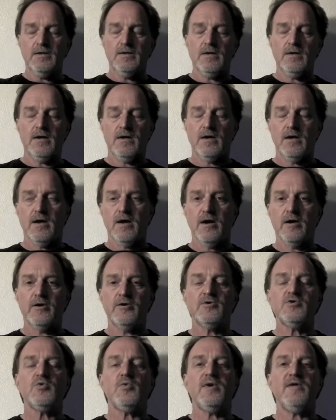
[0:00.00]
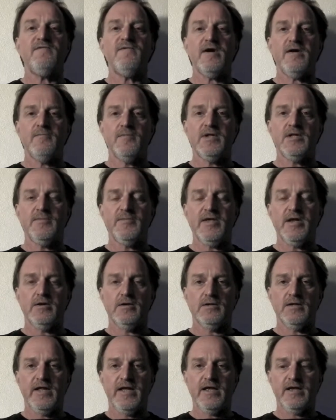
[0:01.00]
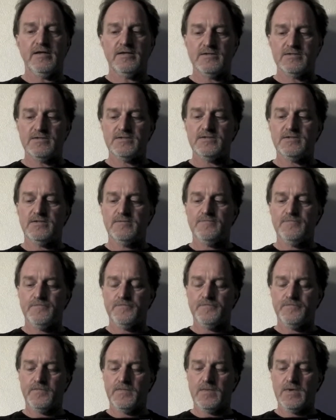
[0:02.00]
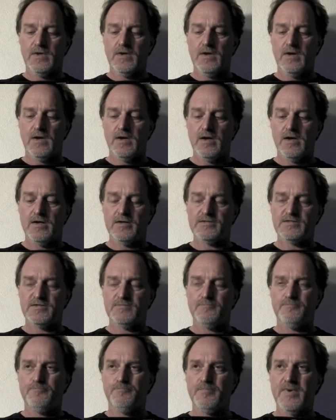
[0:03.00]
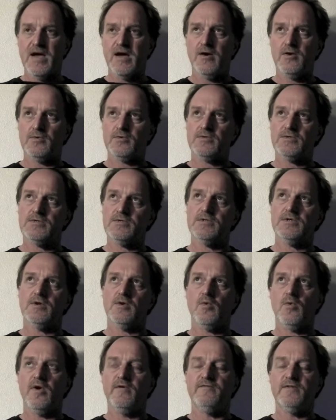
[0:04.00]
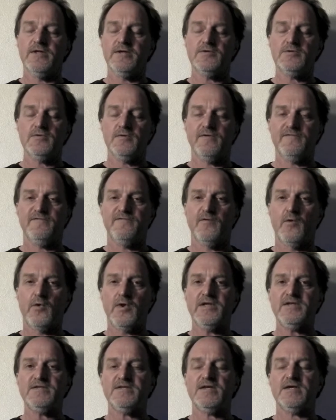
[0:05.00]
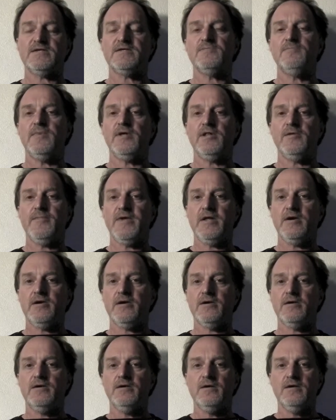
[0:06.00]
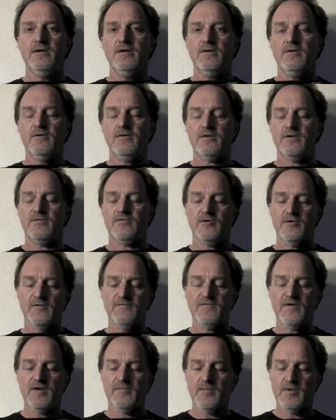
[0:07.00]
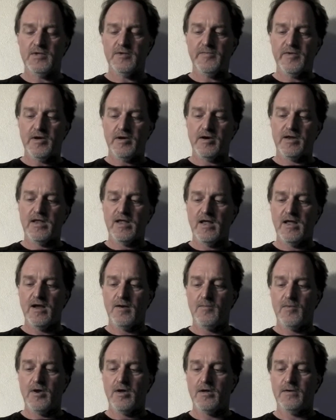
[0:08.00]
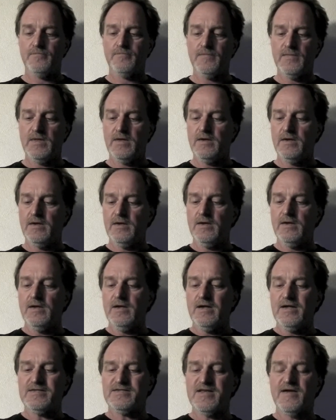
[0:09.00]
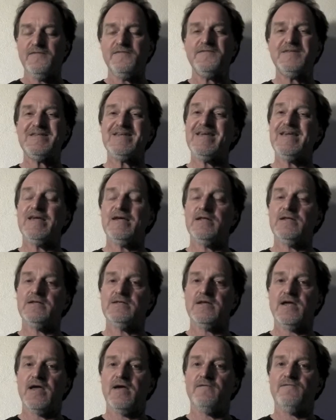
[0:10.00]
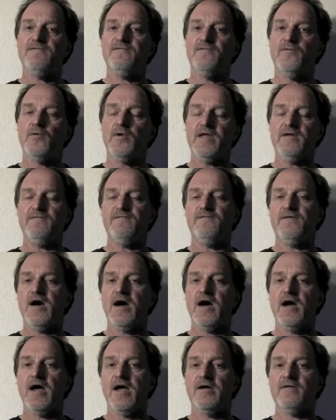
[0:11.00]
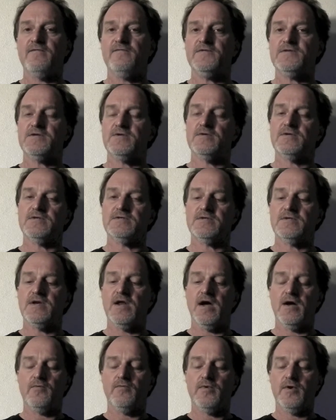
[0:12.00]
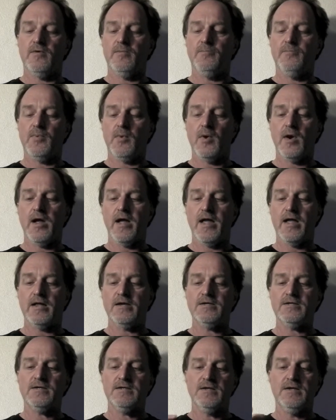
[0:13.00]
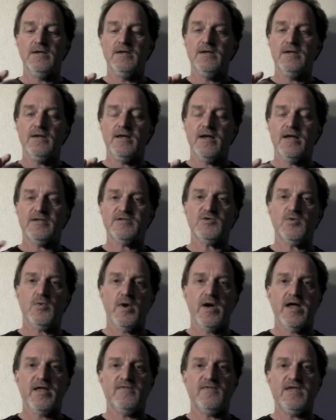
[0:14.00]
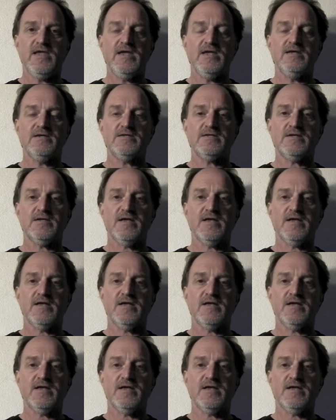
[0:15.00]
125 uh, millimeter lens. Uh, it's about equivalent to a 46 millimeter on a 35 millimeter camera. It's f10 to f45, so it's not real bright. That's why these,